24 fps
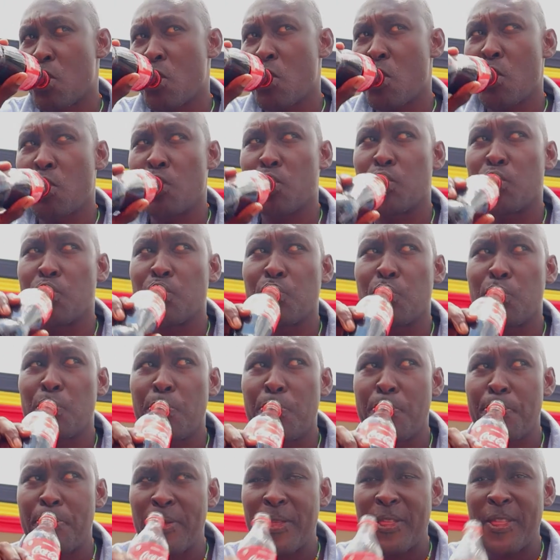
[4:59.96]
very, very
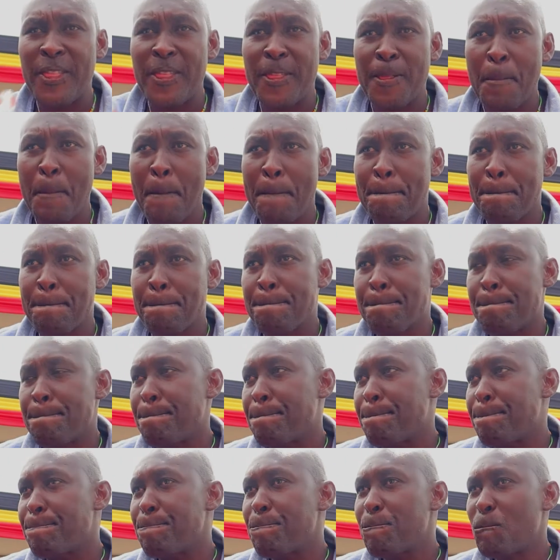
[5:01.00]
uh,
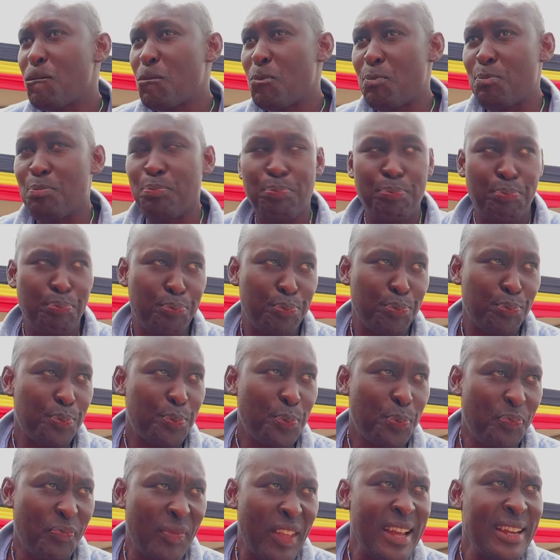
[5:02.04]
multi-use system.
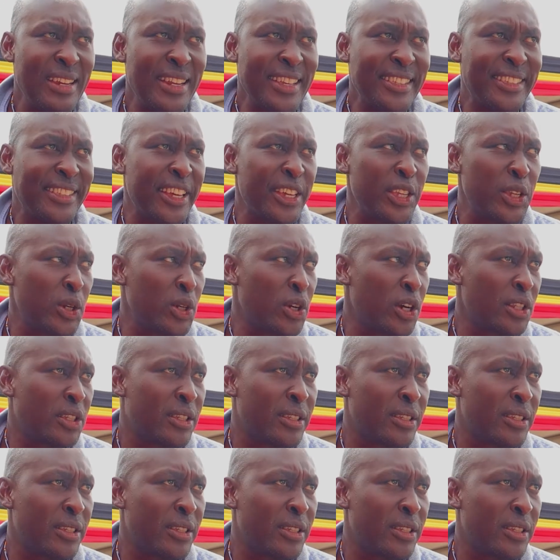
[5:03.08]
Let's say you go